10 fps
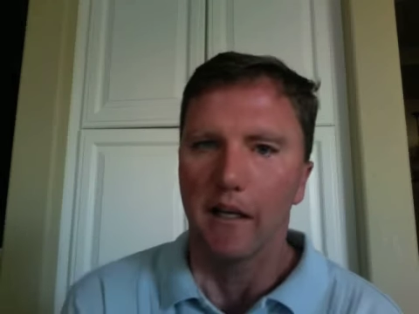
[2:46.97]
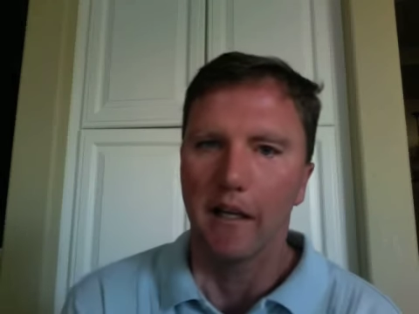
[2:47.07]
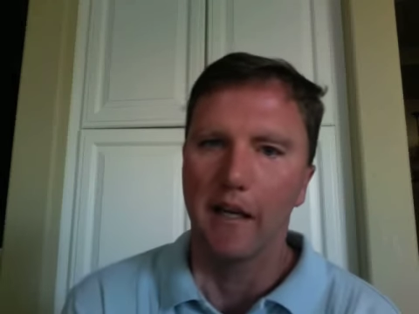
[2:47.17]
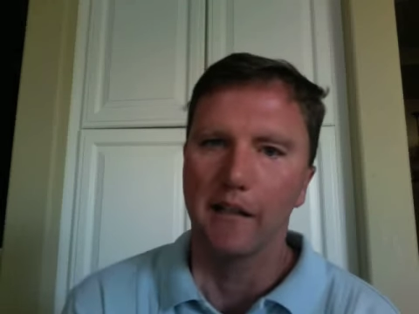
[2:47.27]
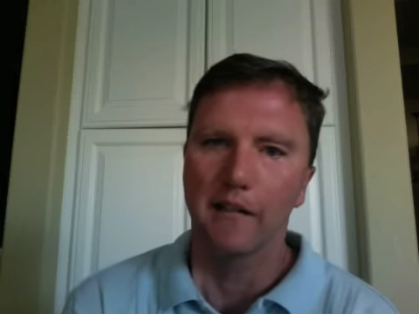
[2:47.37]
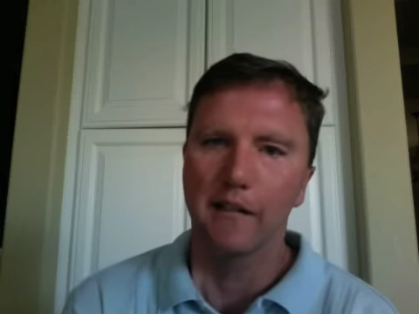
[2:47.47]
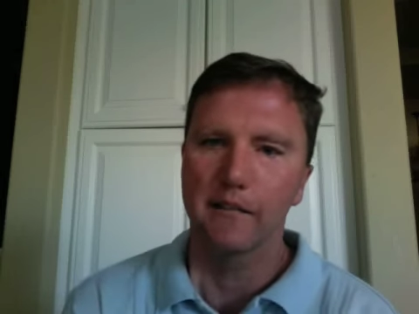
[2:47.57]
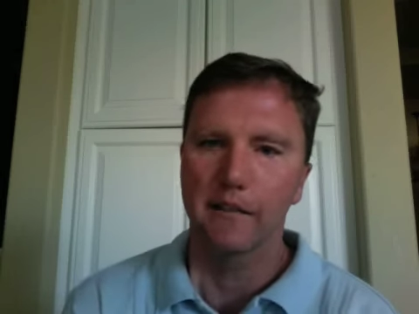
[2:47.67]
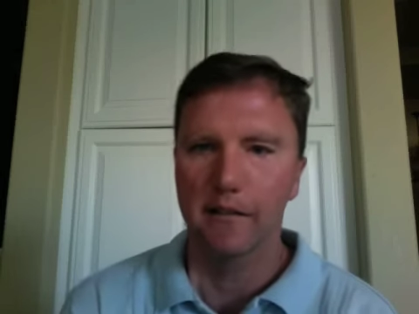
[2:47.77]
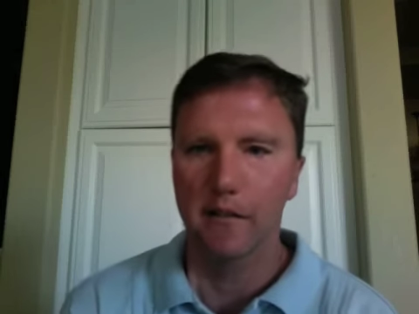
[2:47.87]
And in this
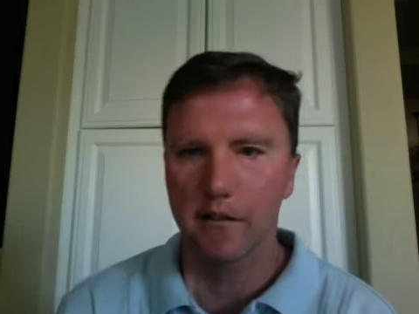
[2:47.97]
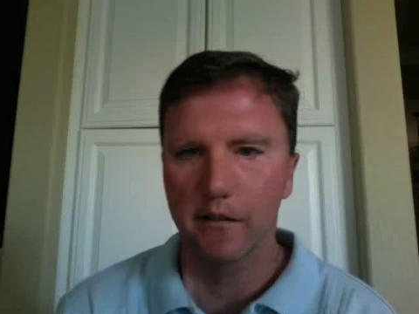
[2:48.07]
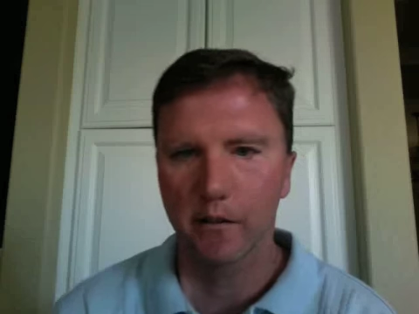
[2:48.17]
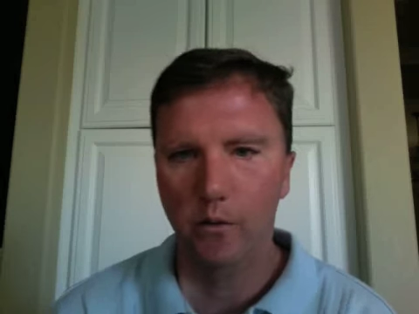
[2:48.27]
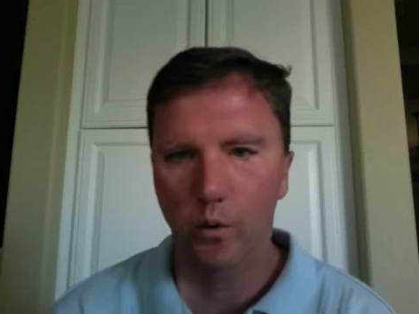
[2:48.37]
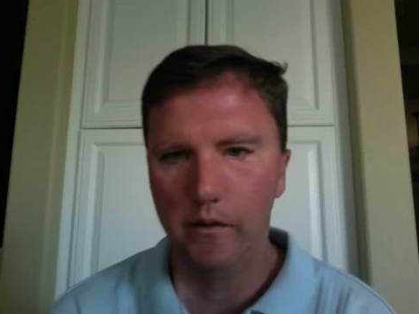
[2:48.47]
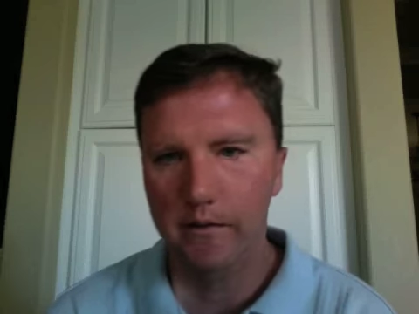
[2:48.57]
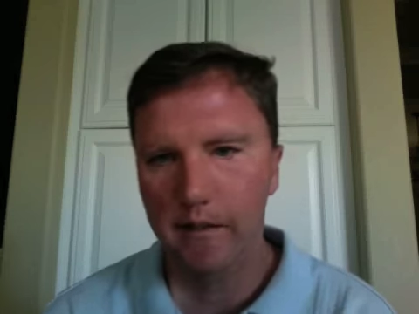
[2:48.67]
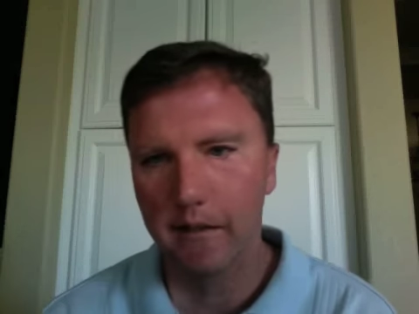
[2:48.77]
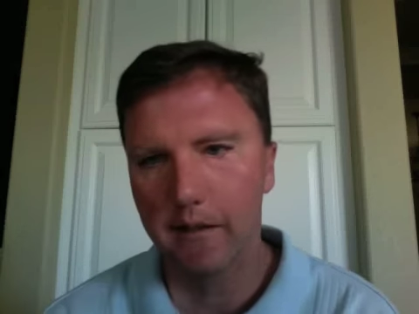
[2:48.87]
decision, the court
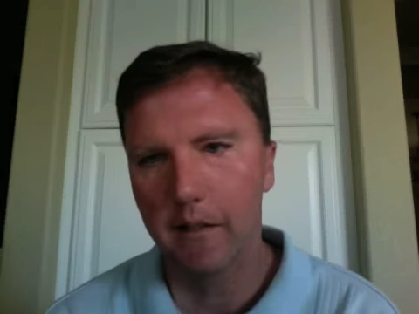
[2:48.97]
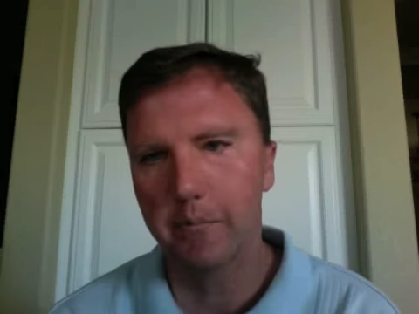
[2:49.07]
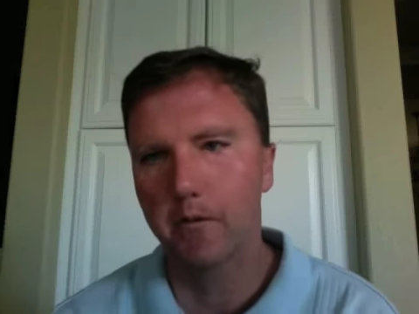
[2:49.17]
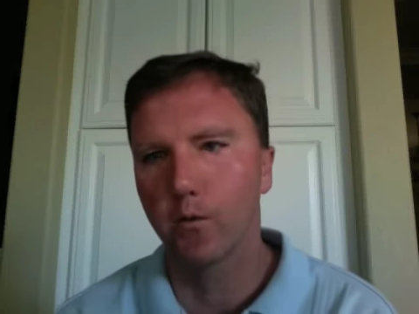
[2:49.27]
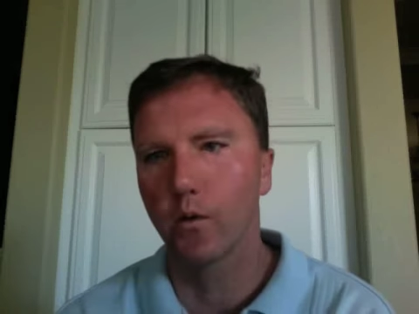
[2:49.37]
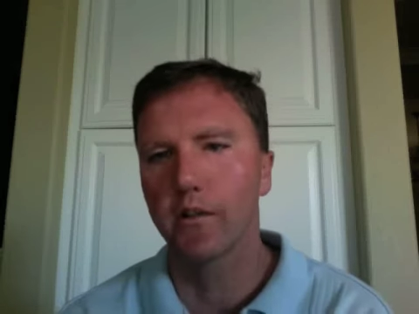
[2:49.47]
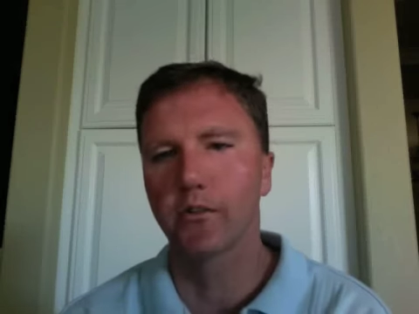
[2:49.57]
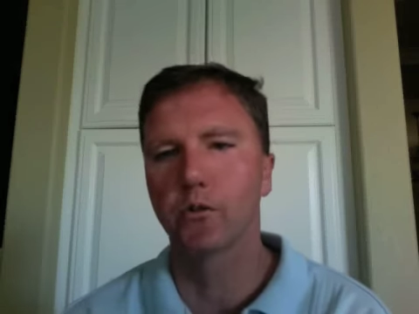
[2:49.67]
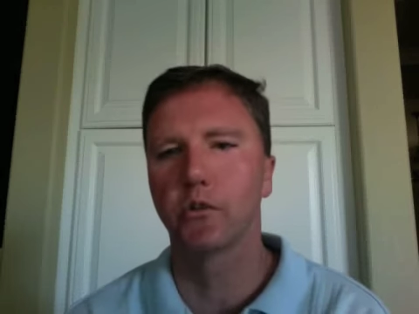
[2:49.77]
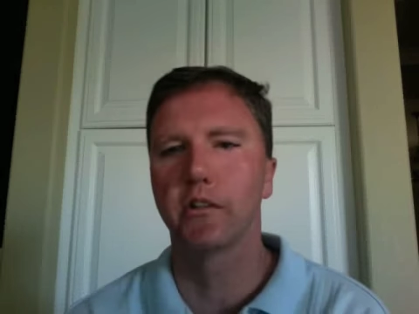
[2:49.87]
stated that before a
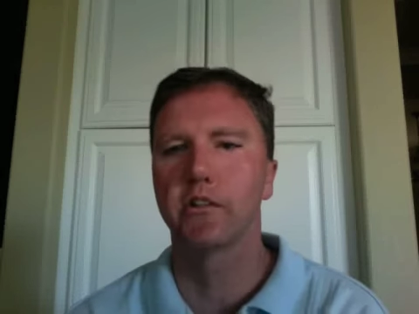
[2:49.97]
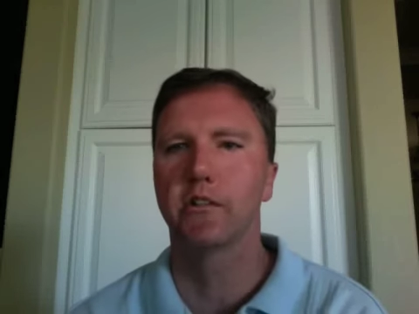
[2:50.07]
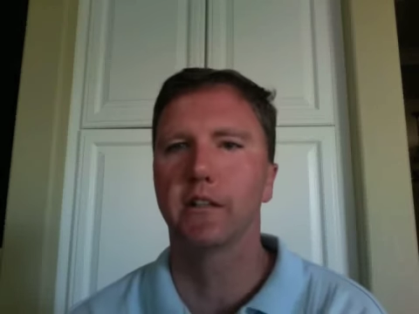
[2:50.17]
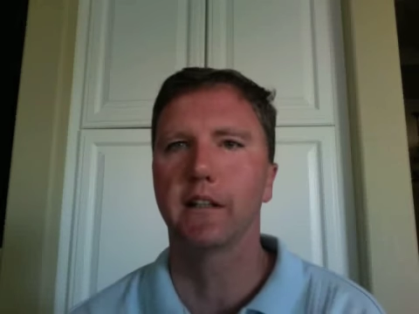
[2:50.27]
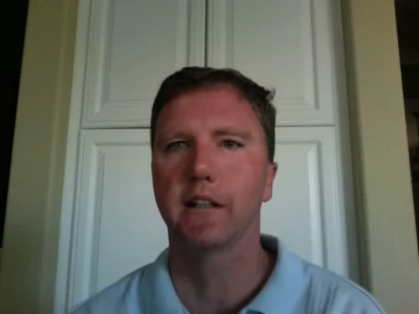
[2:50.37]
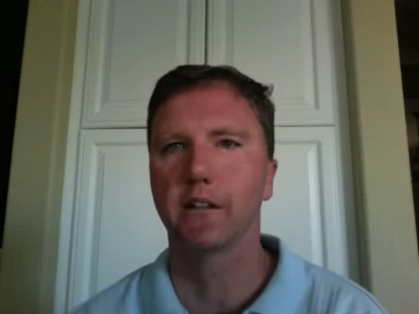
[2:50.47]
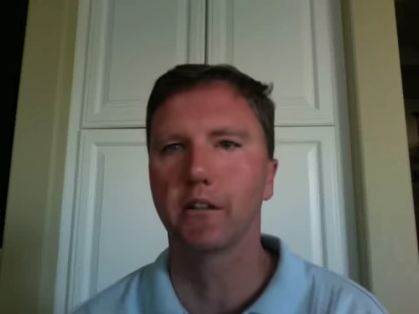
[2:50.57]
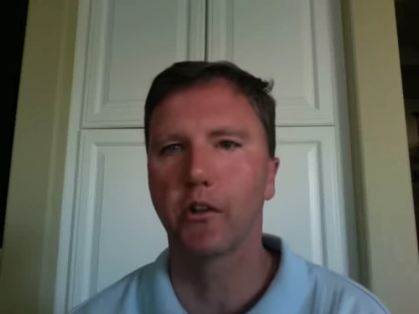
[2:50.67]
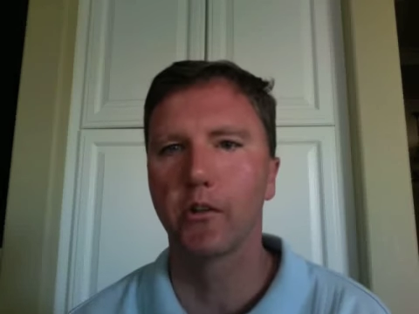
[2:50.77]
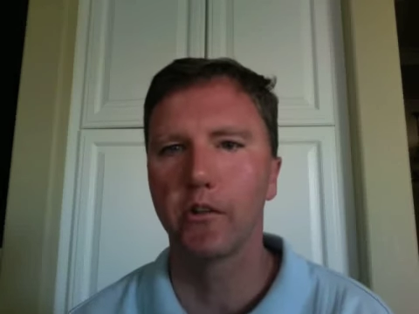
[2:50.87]
school district can
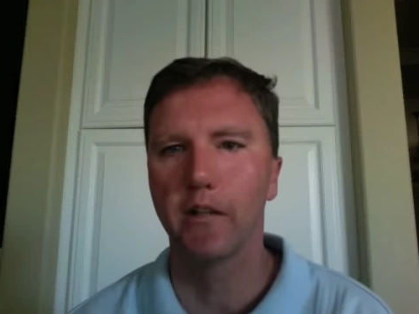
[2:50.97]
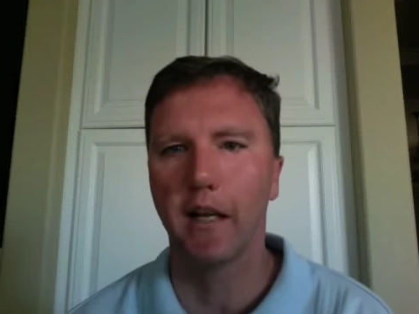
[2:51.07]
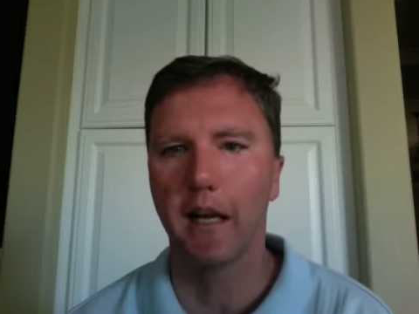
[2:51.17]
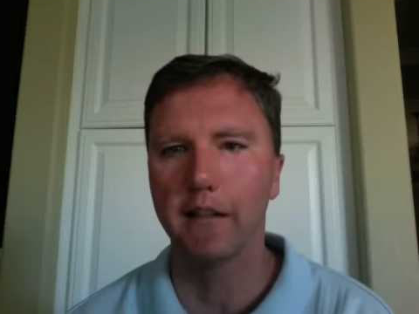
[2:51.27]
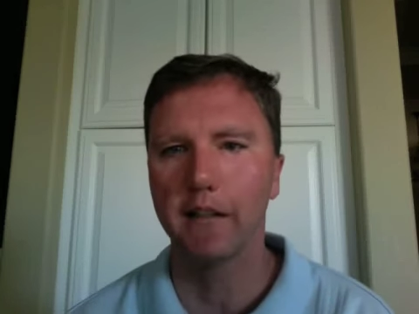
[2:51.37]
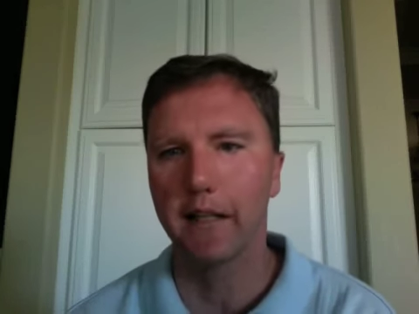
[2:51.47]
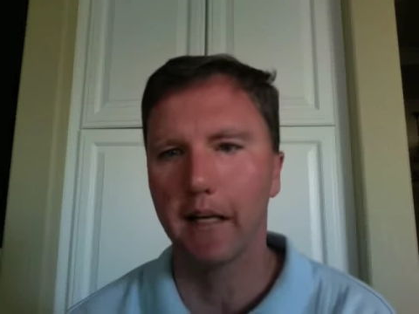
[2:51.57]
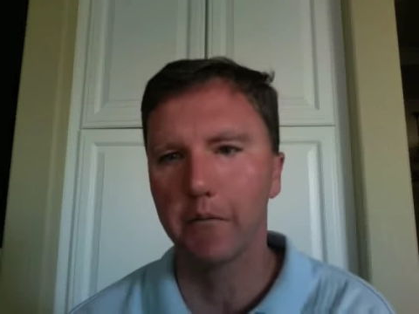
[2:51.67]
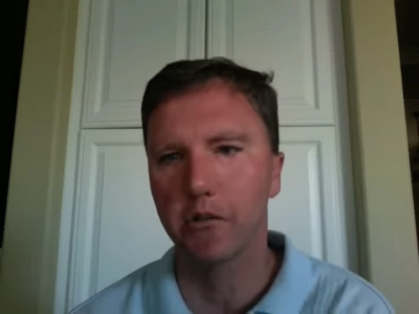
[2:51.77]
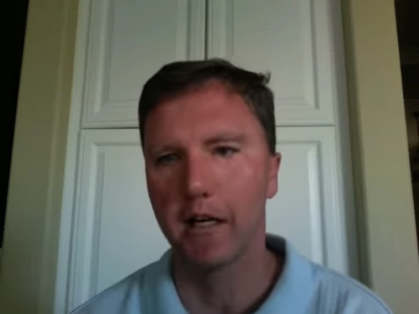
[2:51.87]
conclude that a
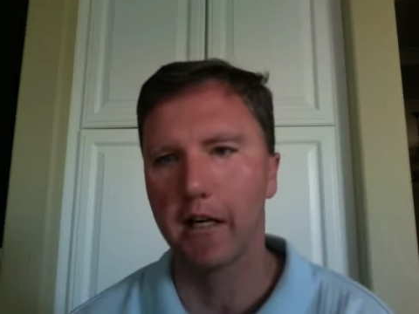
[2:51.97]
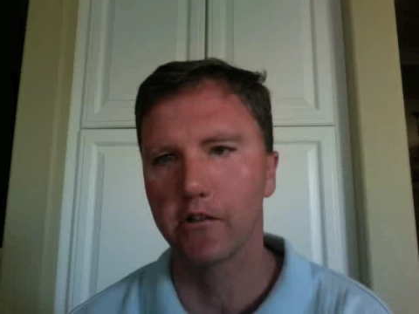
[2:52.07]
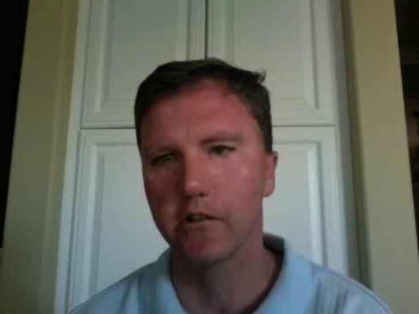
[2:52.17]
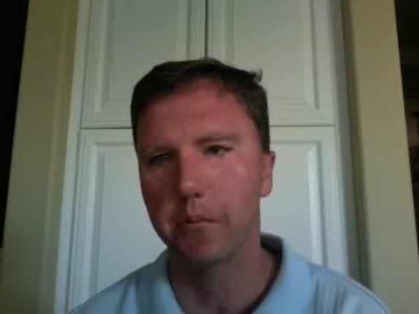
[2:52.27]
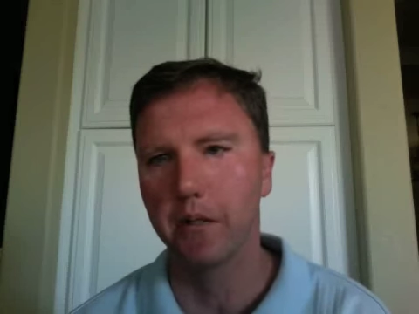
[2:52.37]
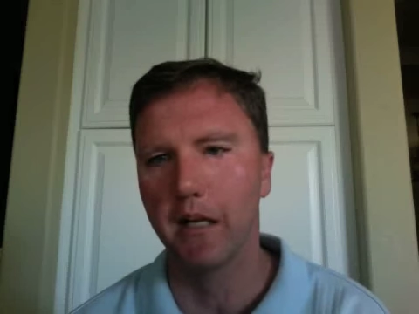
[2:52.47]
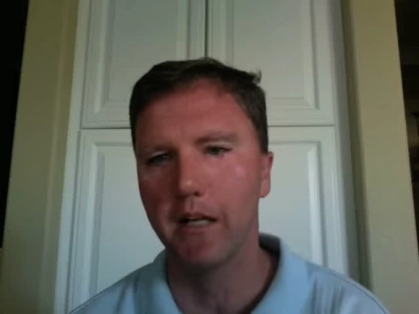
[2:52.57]
handicapped child should be